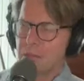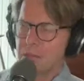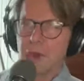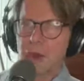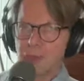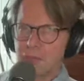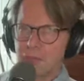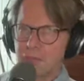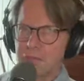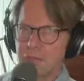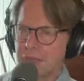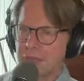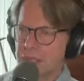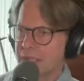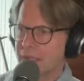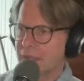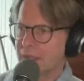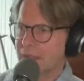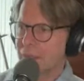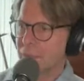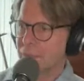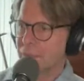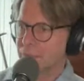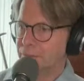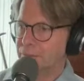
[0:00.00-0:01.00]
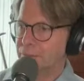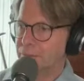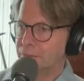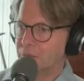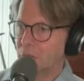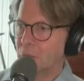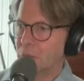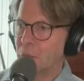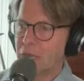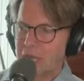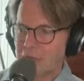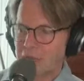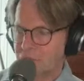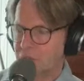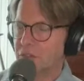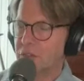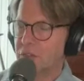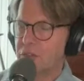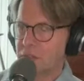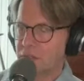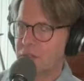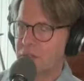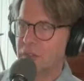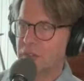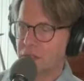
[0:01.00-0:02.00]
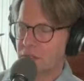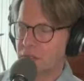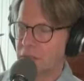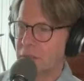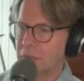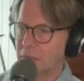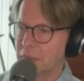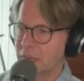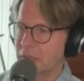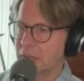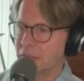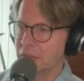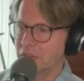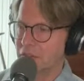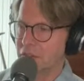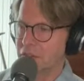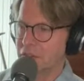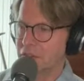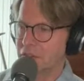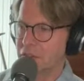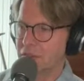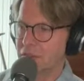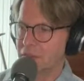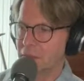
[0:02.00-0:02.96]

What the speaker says: I'll find out. We have talked a lot about this,